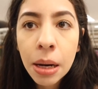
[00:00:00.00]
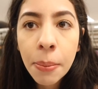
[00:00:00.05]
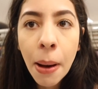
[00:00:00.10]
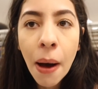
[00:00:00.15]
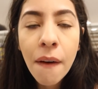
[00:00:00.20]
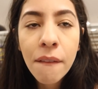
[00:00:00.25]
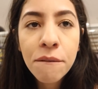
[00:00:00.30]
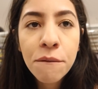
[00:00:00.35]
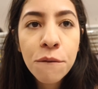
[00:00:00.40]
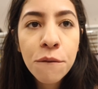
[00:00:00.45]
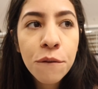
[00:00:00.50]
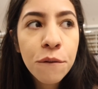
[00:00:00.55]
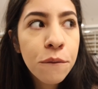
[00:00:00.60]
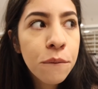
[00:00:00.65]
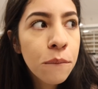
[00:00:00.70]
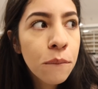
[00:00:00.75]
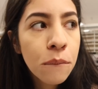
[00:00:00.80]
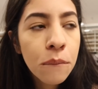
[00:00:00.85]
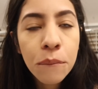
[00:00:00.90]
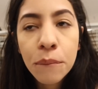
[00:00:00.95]
in about
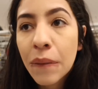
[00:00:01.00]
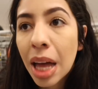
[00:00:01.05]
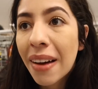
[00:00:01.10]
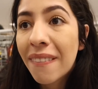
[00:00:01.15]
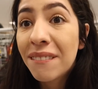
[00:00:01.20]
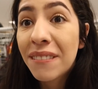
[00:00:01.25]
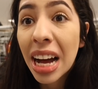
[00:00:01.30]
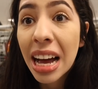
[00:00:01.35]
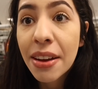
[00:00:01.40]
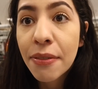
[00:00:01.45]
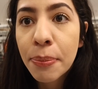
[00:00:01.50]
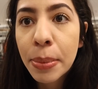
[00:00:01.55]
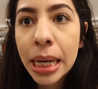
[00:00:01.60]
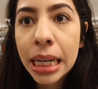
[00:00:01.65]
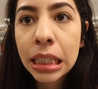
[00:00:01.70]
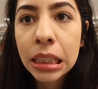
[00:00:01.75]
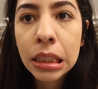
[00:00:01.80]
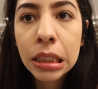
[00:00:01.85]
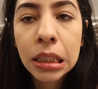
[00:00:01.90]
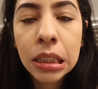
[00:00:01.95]
five
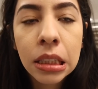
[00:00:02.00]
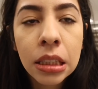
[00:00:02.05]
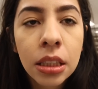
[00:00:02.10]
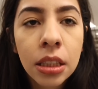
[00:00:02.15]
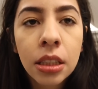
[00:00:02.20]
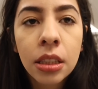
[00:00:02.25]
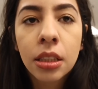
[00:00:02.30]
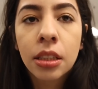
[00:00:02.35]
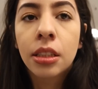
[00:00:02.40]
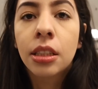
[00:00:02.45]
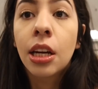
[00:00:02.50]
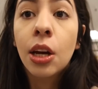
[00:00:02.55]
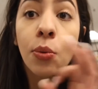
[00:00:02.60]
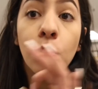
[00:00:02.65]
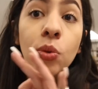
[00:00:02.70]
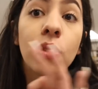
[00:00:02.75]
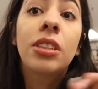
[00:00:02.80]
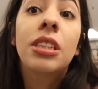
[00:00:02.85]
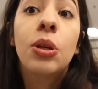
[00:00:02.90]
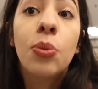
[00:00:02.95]
minutes.
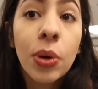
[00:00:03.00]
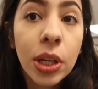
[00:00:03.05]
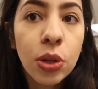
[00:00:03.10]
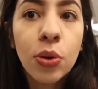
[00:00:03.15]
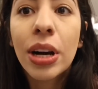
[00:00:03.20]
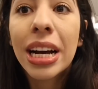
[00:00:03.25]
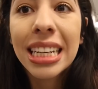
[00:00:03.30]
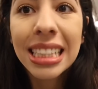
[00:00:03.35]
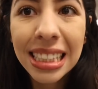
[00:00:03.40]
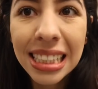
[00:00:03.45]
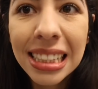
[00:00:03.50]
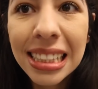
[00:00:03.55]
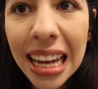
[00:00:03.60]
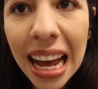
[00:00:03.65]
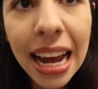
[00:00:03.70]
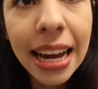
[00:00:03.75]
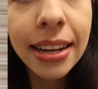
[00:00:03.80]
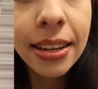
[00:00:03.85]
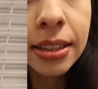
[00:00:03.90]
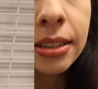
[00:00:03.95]
We'll see what you guys decide.